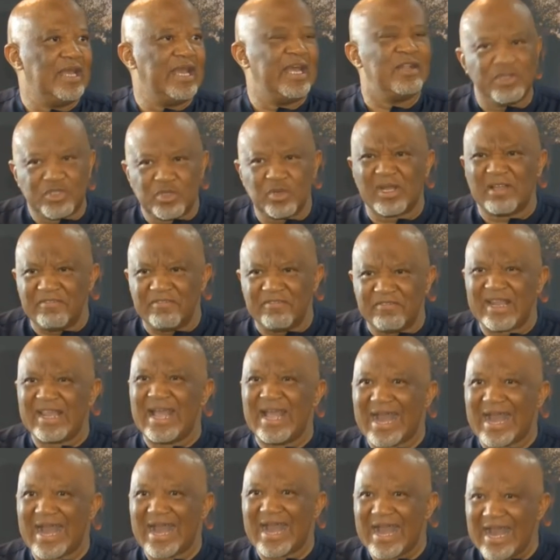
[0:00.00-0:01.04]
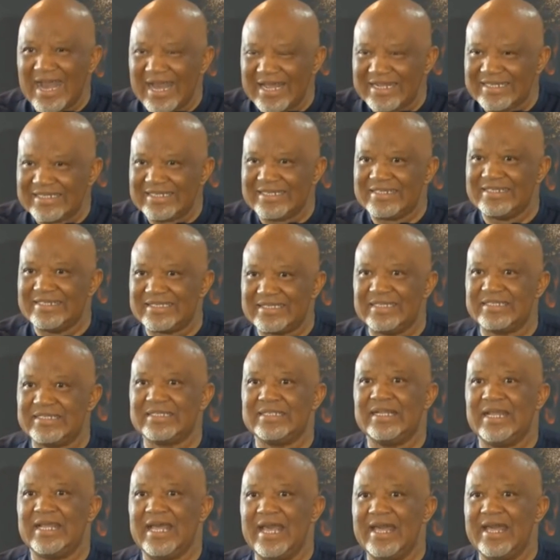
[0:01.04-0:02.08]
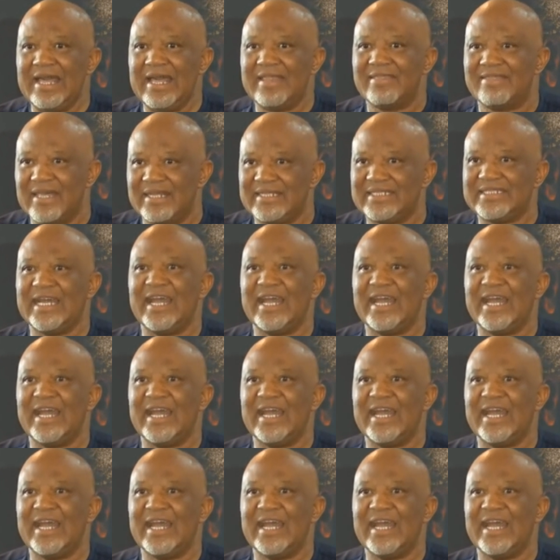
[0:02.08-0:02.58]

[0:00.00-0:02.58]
And we took a very hard decision at that